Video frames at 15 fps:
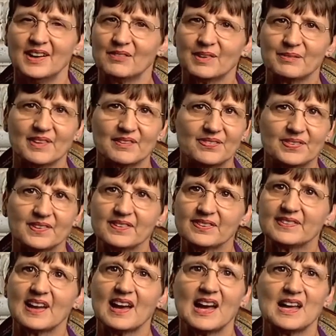From the
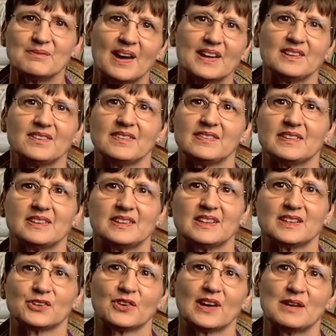first time I used the
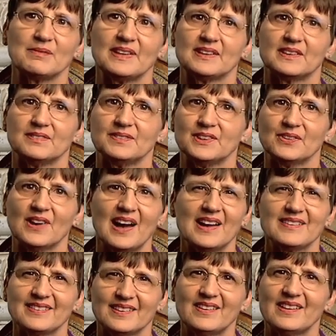Genogram interview, I
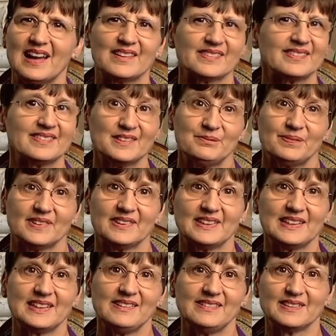saw how simple and
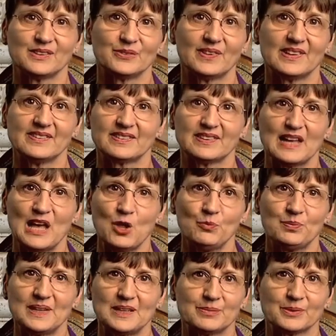easy it was to help
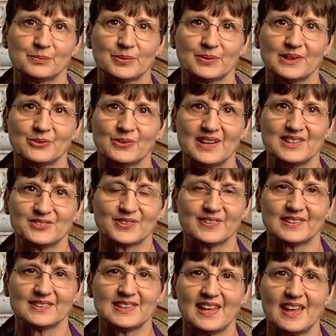people prearrange for
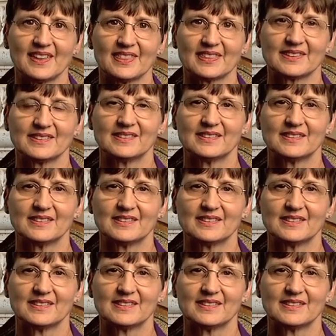their death.